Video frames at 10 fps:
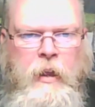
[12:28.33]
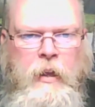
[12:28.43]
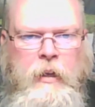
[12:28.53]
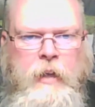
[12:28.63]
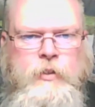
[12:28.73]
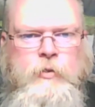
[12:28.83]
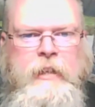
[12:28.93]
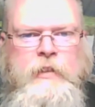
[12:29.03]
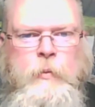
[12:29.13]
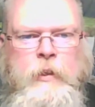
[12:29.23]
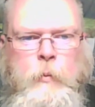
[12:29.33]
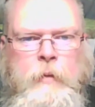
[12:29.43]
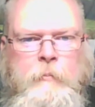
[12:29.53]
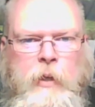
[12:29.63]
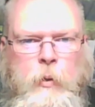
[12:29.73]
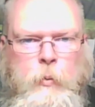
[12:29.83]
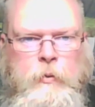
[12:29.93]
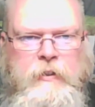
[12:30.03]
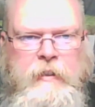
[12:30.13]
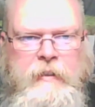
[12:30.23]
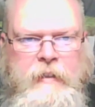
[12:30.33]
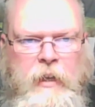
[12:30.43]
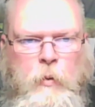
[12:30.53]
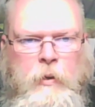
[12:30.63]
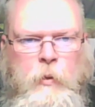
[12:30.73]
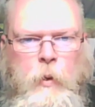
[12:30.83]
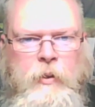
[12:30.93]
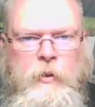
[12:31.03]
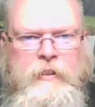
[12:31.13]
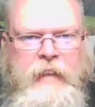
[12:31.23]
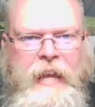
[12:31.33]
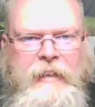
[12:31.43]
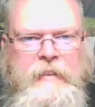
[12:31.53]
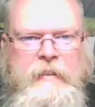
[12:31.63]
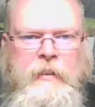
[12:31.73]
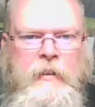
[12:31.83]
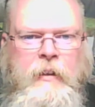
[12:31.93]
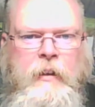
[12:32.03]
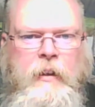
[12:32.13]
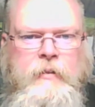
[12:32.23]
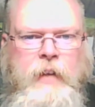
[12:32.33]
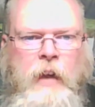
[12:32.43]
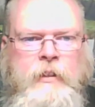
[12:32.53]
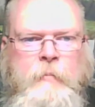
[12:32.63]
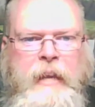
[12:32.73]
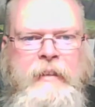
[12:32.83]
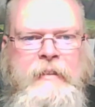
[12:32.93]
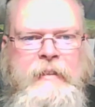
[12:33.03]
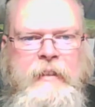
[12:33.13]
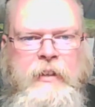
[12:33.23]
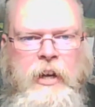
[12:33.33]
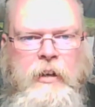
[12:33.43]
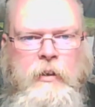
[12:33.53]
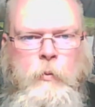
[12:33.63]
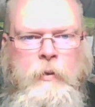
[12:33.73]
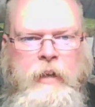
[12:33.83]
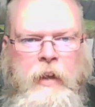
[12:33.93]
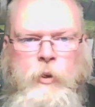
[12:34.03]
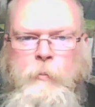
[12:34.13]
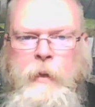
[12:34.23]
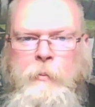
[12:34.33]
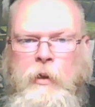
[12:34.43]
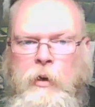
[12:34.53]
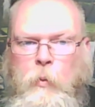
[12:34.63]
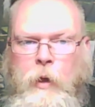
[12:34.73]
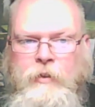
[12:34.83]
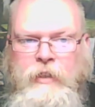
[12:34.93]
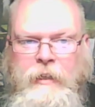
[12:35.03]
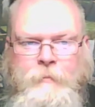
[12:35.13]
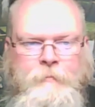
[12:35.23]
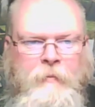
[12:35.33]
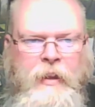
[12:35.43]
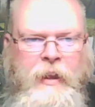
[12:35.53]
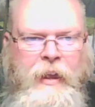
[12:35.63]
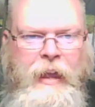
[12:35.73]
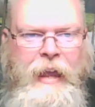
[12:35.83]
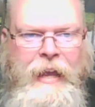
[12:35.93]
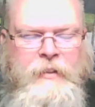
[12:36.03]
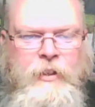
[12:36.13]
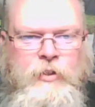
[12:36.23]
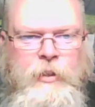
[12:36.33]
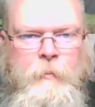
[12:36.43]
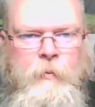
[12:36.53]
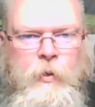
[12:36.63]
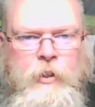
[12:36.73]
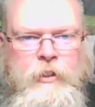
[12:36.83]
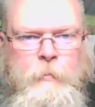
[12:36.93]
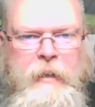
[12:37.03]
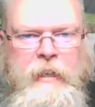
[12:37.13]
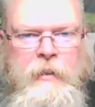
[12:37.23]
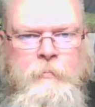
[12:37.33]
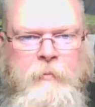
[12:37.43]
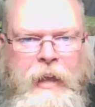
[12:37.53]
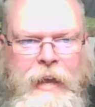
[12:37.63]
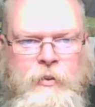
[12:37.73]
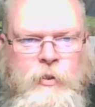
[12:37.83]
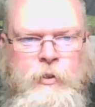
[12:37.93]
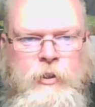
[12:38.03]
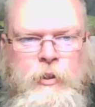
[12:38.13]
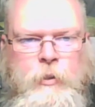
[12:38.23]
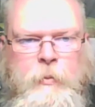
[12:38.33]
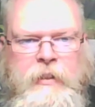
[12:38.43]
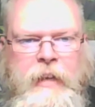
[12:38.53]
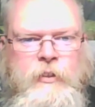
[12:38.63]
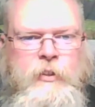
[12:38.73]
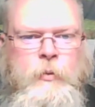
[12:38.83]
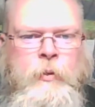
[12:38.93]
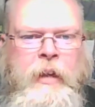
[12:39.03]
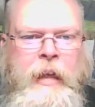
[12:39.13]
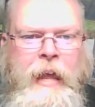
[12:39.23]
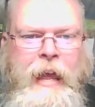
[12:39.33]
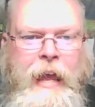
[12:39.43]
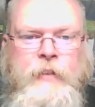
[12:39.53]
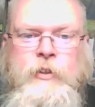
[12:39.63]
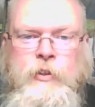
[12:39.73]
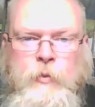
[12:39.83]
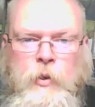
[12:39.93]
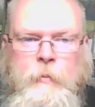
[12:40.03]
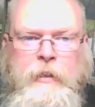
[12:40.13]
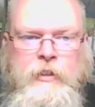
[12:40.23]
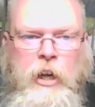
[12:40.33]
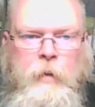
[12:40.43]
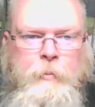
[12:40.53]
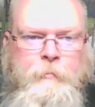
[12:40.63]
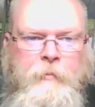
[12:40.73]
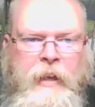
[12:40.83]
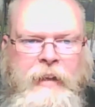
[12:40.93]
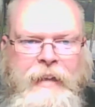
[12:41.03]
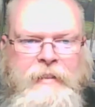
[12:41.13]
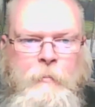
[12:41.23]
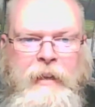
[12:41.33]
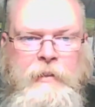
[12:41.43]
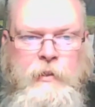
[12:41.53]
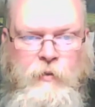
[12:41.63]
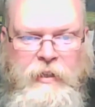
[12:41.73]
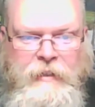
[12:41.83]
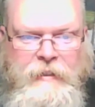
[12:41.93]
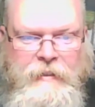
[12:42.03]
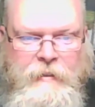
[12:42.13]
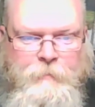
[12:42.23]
Cut trees when the wind blows and sail when the weather is nice. Talk to maidens in the dark when other people aren't watching. Ask a ship for good speed, ask your shield to protect you, ask your sword to be sharp, and ask the maidens for kisses.